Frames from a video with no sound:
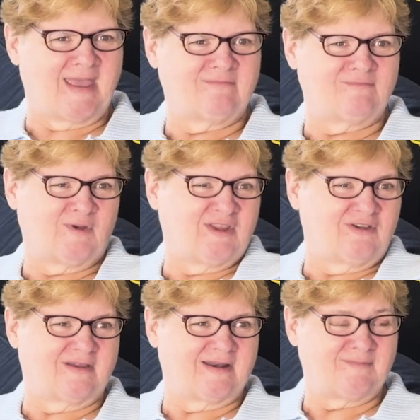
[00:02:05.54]
And when
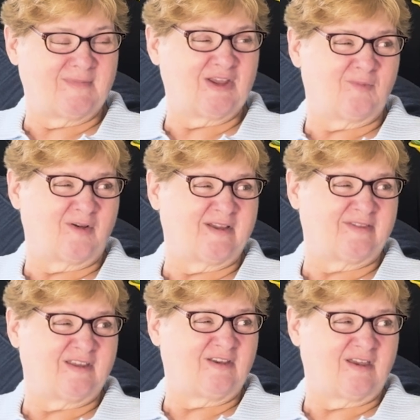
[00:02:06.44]
you can admit you're
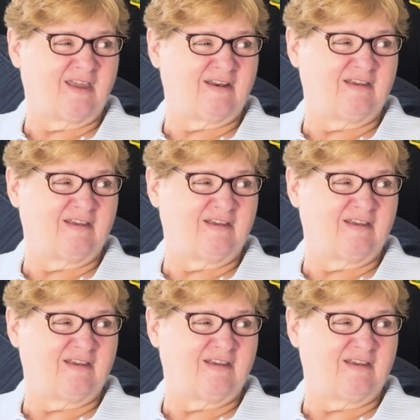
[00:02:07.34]
broken, then you can get